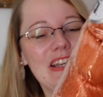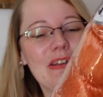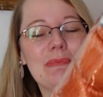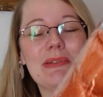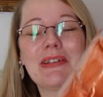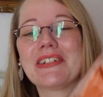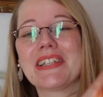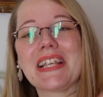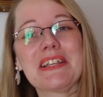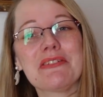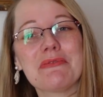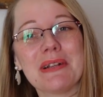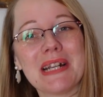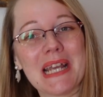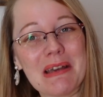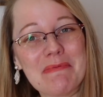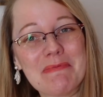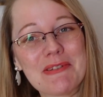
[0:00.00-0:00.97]
because that's what
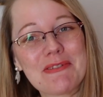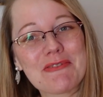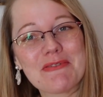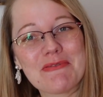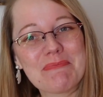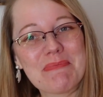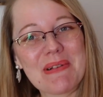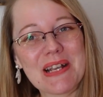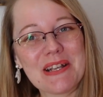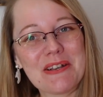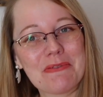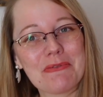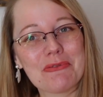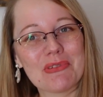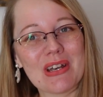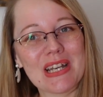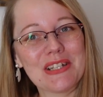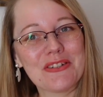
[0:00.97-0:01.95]
happens when you buy your
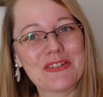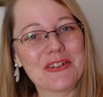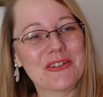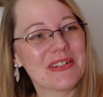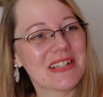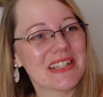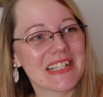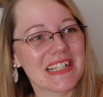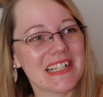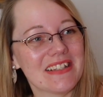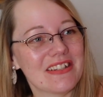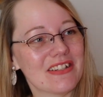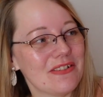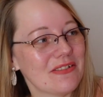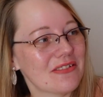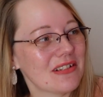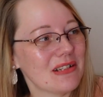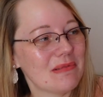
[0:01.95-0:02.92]
Ice Yarns. It's
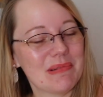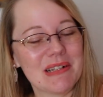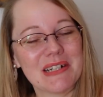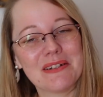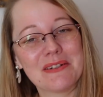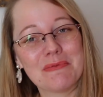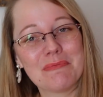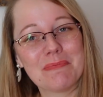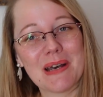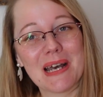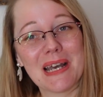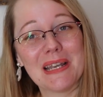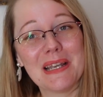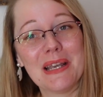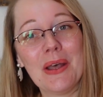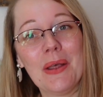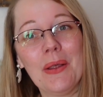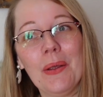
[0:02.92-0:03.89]
usually better to buy